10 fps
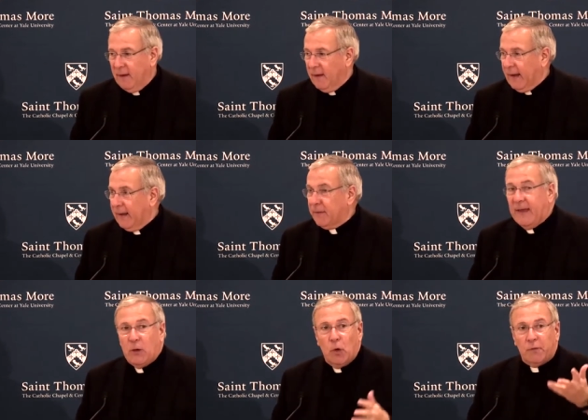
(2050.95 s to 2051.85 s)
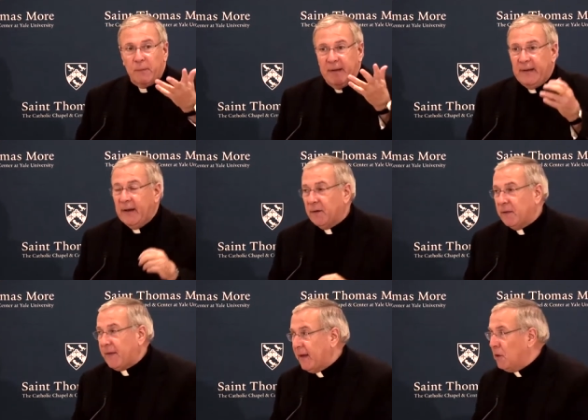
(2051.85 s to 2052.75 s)
Again, thank you all for being here,
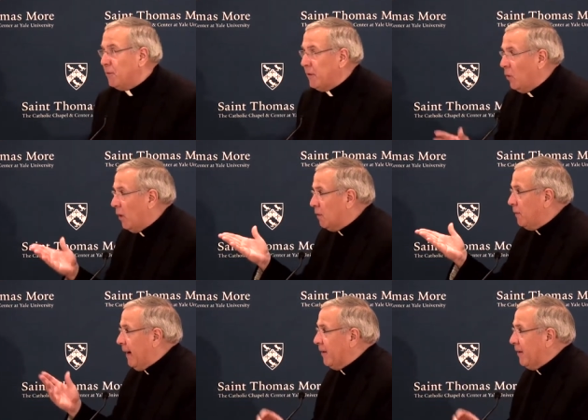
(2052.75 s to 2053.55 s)
and thank you for your wonderful